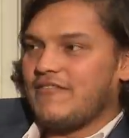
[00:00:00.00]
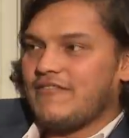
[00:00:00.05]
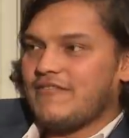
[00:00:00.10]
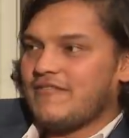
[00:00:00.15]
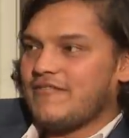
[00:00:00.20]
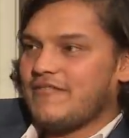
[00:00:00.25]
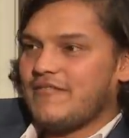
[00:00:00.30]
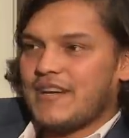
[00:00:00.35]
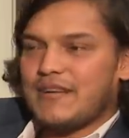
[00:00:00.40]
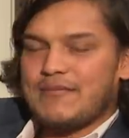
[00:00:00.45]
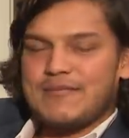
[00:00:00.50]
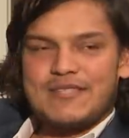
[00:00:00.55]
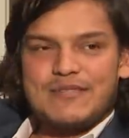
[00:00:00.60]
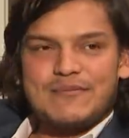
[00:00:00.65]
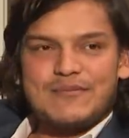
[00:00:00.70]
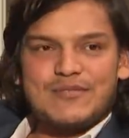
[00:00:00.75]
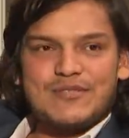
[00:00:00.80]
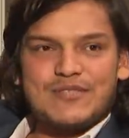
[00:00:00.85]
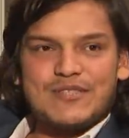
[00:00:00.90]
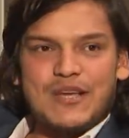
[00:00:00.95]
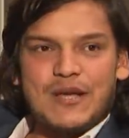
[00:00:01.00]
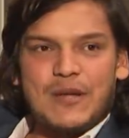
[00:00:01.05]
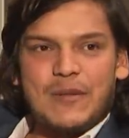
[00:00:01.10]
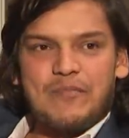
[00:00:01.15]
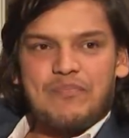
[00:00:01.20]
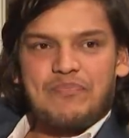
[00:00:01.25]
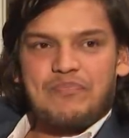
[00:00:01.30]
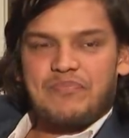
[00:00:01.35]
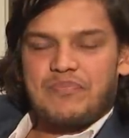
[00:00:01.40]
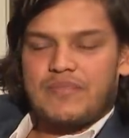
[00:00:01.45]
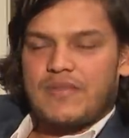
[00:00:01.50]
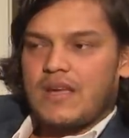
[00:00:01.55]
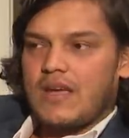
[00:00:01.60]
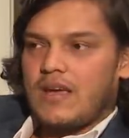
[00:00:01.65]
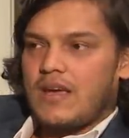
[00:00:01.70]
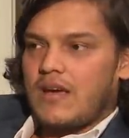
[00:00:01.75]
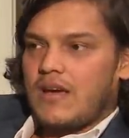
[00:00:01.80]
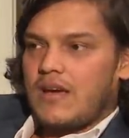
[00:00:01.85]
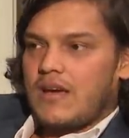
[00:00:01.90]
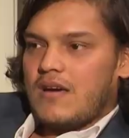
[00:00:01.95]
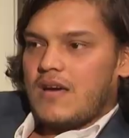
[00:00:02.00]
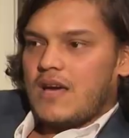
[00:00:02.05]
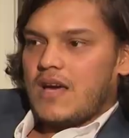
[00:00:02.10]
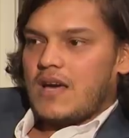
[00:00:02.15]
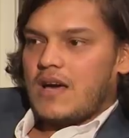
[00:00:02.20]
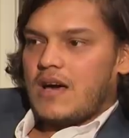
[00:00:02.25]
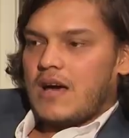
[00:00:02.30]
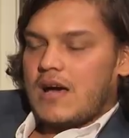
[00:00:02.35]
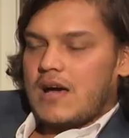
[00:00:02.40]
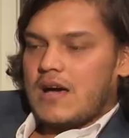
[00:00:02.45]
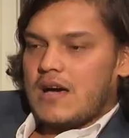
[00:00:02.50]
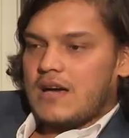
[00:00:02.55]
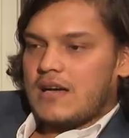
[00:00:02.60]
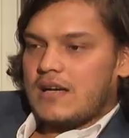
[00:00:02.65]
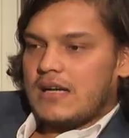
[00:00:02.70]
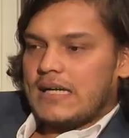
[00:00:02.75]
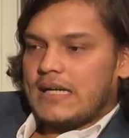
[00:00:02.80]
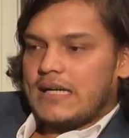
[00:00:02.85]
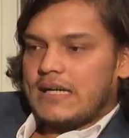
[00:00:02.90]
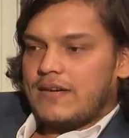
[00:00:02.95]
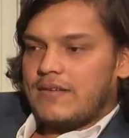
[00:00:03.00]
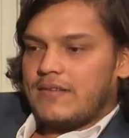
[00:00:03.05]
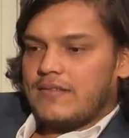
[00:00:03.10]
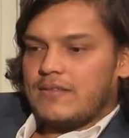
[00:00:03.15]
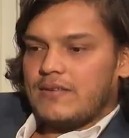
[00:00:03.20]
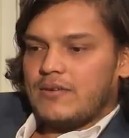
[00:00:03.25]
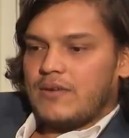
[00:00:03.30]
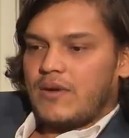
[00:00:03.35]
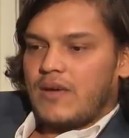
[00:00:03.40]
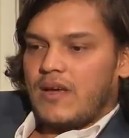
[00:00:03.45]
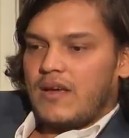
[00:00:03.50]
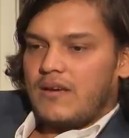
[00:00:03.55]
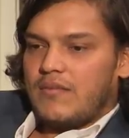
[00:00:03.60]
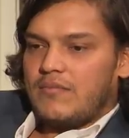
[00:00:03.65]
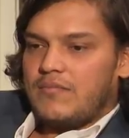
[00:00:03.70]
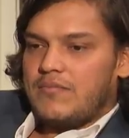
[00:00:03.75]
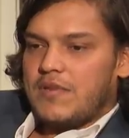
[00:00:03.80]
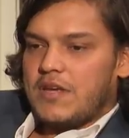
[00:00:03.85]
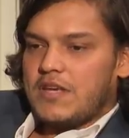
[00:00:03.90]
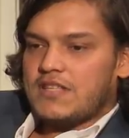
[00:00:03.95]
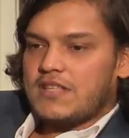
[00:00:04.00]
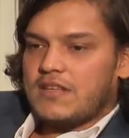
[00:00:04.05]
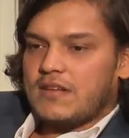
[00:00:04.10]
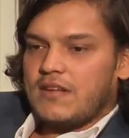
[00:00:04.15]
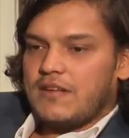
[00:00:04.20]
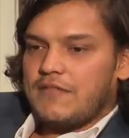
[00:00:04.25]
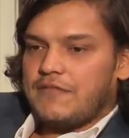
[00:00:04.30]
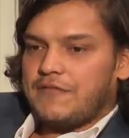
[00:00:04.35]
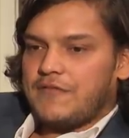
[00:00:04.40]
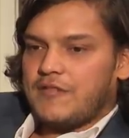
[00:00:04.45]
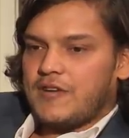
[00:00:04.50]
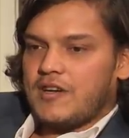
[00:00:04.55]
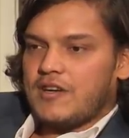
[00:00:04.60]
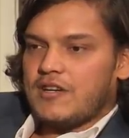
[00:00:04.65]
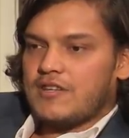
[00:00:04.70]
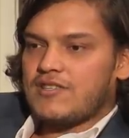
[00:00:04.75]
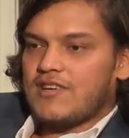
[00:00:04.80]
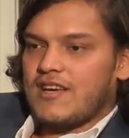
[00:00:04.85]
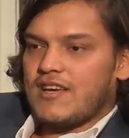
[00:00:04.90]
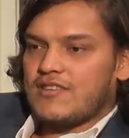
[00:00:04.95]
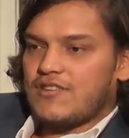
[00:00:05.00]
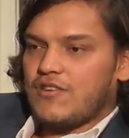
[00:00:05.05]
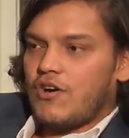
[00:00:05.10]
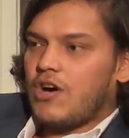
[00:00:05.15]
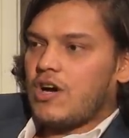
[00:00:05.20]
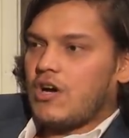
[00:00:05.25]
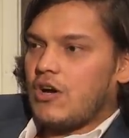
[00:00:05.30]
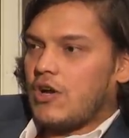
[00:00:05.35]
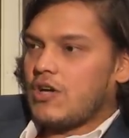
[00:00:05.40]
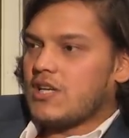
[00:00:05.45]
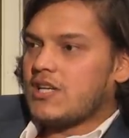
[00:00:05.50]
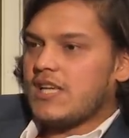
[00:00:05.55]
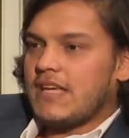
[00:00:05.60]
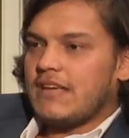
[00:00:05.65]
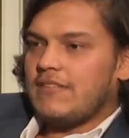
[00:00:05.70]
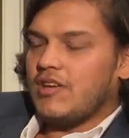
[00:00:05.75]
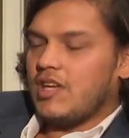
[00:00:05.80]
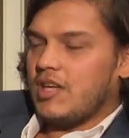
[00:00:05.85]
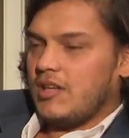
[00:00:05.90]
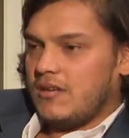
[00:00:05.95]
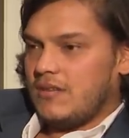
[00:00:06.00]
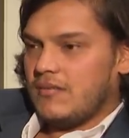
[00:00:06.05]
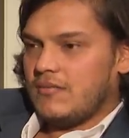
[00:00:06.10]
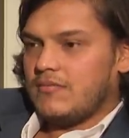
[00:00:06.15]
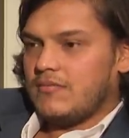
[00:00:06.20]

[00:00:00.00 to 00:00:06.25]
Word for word: Where did y'all? How did y'all meet? Oh. Uh, Okay, basically first I saw her on T V.